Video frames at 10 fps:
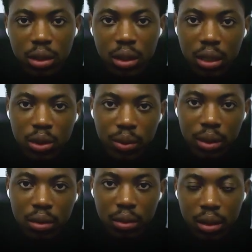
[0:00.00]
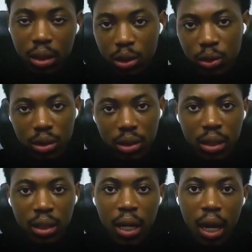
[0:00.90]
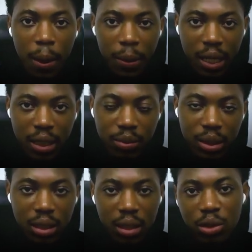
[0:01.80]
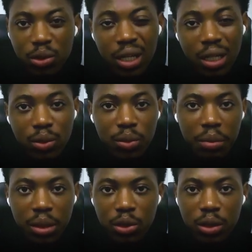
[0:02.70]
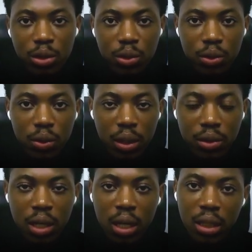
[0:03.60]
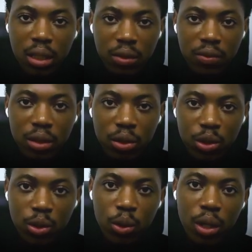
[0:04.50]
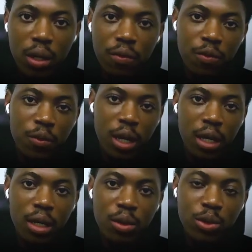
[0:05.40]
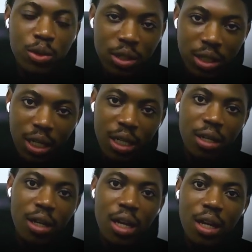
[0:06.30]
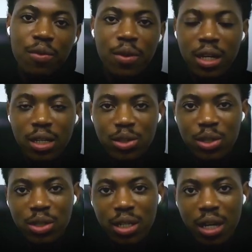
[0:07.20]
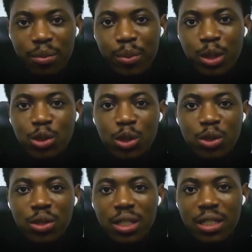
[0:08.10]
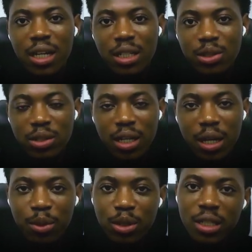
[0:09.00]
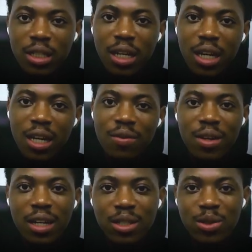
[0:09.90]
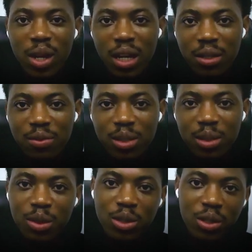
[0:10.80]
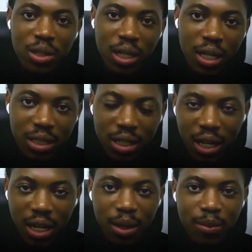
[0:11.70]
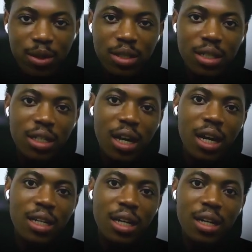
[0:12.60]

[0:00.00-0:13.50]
that we created using that basically. So that's what we'll be doing throughout this video. So if you are new to this channel, if you are yet to subscribe, make sure you hit that subscribe button. If you are yet to like the video, make sure you hit that like button, and